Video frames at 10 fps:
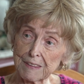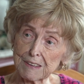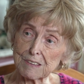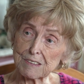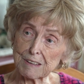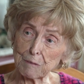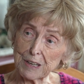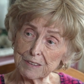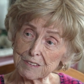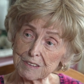this
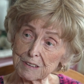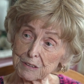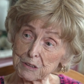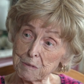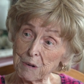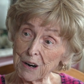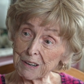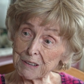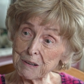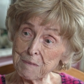waits till
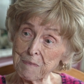tomorrow,